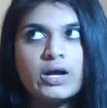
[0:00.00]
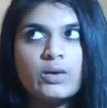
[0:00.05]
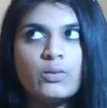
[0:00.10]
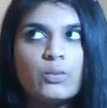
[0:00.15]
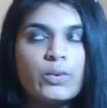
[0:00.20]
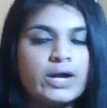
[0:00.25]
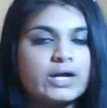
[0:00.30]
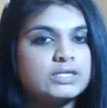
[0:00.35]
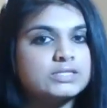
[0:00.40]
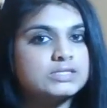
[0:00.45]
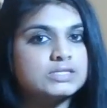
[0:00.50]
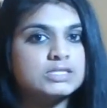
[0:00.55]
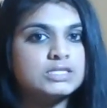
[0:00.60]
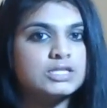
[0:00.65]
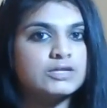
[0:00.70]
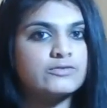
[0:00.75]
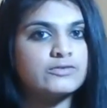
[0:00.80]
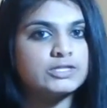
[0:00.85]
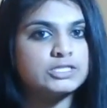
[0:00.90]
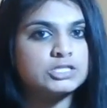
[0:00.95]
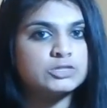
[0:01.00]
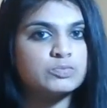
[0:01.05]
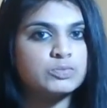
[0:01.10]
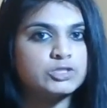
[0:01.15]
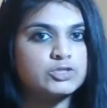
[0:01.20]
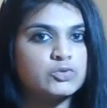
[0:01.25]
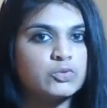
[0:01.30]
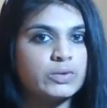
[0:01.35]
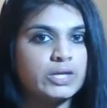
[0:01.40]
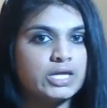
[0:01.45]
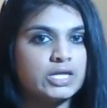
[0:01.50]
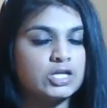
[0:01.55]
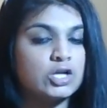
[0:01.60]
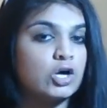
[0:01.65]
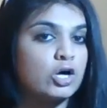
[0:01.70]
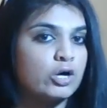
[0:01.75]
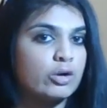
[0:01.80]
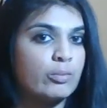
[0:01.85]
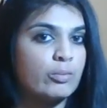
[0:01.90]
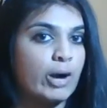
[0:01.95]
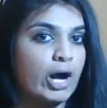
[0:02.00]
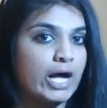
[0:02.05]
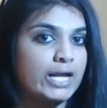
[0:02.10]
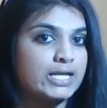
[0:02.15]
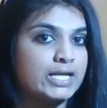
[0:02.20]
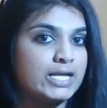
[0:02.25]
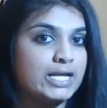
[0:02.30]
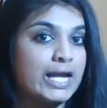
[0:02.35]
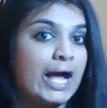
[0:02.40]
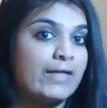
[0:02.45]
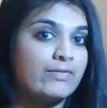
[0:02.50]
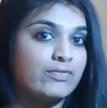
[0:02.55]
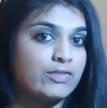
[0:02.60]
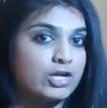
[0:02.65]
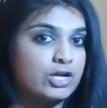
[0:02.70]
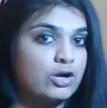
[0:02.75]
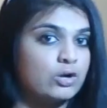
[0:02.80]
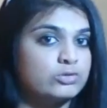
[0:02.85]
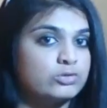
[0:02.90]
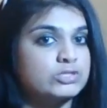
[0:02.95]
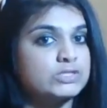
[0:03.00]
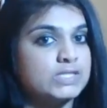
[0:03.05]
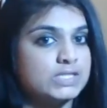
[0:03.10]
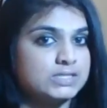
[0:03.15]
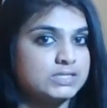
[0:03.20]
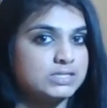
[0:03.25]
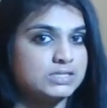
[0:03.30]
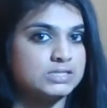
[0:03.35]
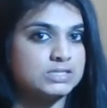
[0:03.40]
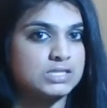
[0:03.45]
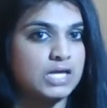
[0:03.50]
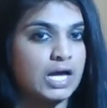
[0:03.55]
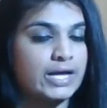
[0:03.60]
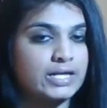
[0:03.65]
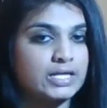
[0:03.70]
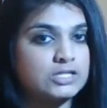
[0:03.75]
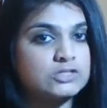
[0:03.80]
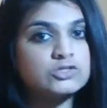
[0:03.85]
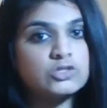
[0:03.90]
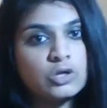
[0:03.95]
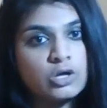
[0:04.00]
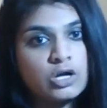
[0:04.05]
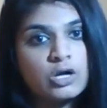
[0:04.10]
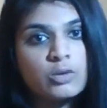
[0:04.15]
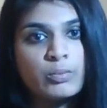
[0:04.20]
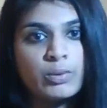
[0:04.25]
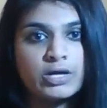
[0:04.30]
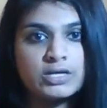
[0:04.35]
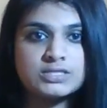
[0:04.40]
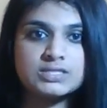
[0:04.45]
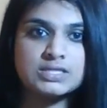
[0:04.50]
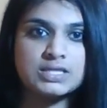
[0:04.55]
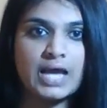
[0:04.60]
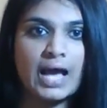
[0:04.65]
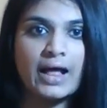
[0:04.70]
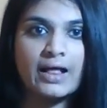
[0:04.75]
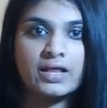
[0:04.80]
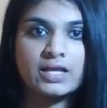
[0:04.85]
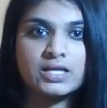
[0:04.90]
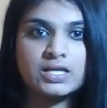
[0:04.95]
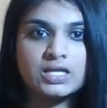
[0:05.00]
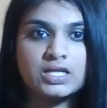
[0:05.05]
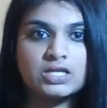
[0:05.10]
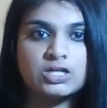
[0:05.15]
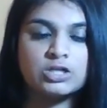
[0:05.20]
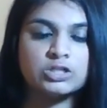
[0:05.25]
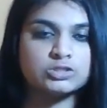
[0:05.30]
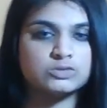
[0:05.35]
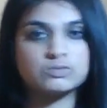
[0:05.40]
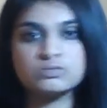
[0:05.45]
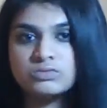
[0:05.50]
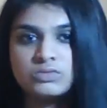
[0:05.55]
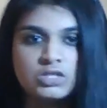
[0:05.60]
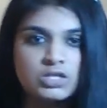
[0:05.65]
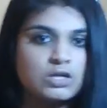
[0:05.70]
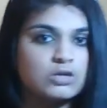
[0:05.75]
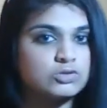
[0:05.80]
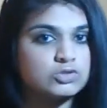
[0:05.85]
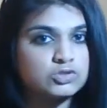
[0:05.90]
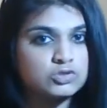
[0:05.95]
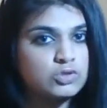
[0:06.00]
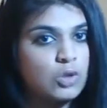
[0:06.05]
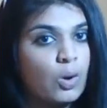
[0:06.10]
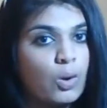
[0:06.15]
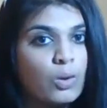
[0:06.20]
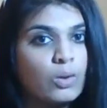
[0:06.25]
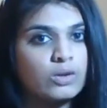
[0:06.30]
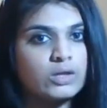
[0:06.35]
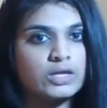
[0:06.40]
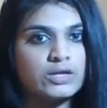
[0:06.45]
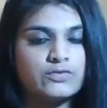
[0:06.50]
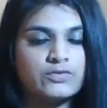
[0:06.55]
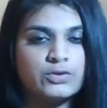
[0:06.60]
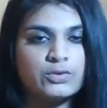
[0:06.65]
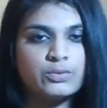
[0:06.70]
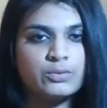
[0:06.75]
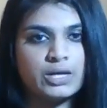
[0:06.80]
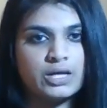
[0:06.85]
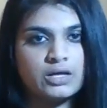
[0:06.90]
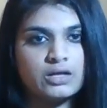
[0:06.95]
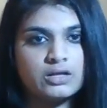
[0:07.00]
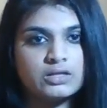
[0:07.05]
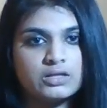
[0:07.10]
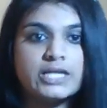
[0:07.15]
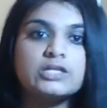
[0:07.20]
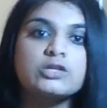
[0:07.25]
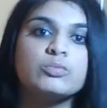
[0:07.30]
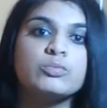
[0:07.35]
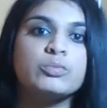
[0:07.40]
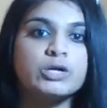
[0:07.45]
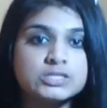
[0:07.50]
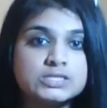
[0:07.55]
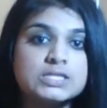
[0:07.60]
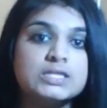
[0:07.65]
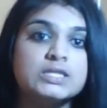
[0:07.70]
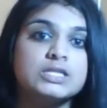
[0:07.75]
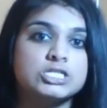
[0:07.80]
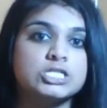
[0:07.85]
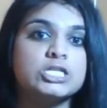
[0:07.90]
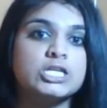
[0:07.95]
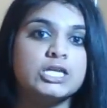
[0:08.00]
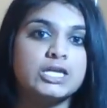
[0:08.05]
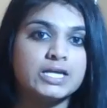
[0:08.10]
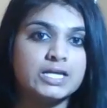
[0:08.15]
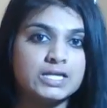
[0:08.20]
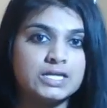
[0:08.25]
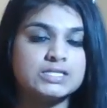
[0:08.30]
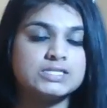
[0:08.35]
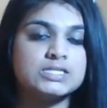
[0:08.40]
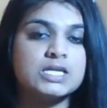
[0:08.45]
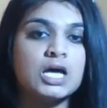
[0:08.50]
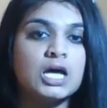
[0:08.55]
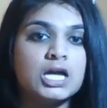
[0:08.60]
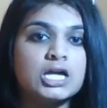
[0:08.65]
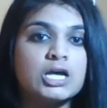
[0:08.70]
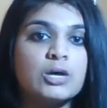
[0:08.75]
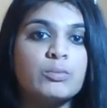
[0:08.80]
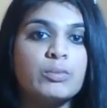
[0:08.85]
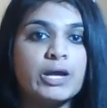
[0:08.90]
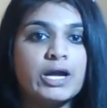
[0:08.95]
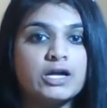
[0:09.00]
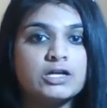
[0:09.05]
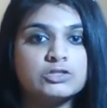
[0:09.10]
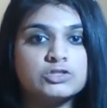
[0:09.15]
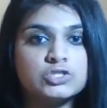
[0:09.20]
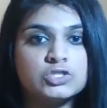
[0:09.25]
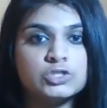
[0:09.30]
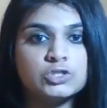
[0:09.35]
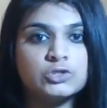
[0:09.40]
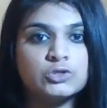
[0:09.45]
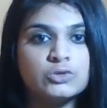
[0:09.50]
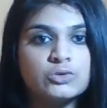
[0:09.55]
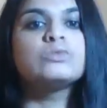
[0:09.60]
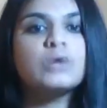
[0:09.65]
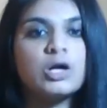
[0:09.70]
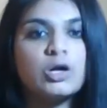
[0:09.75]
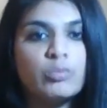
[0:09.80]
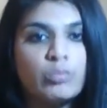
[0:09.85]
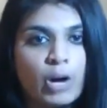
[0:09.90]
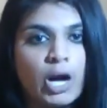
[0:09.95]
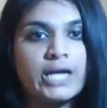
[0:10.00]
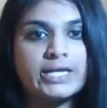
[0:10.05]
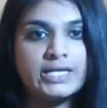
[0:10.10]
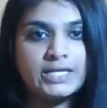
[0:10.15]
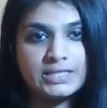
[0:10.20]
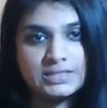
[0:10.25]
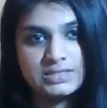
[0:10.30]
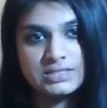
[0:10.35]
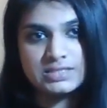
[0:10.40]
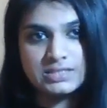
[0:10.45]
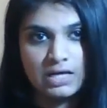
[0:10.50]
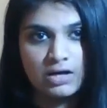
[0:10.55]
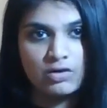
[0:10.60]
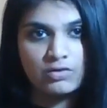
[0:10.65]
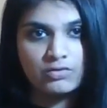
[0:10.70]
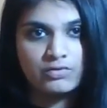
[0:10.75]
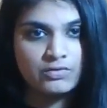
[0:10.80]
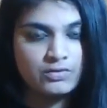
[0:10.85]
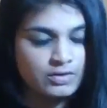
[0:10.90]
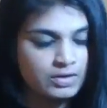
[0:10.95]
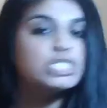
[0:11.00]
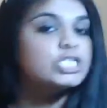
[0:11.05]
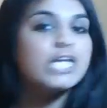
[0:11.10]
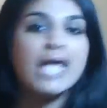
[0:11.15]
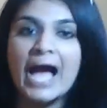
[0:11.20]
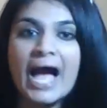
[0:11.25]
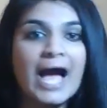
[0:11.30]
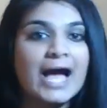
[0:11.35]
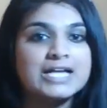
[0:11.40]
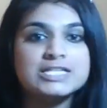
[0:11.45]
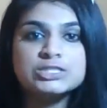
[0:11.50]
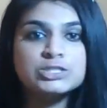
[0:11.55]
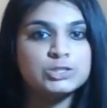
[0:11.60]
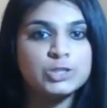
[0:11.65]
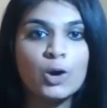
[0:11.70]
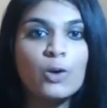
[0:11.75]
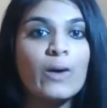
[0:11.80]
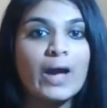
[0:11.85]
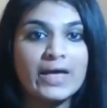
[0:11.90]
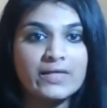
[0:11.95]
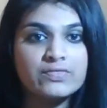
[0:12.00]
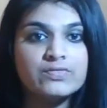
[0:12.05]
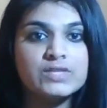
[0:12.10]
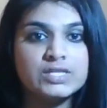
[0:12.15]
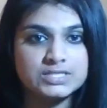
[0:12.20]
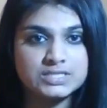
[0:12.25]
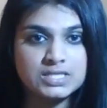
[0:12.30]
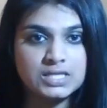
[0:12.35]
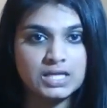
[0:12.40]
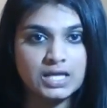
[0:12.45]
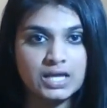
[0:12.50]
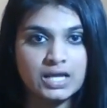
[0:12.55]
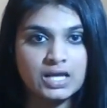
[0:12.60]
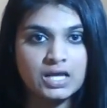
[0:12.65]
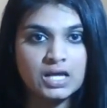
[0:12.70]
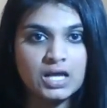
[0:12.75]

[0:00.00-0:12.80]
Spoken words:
where's the difference between her body and the ghost that's inside it. So her personality and her, soul, if you will, like the person that she is compared to her body itself. She has no ethnicity.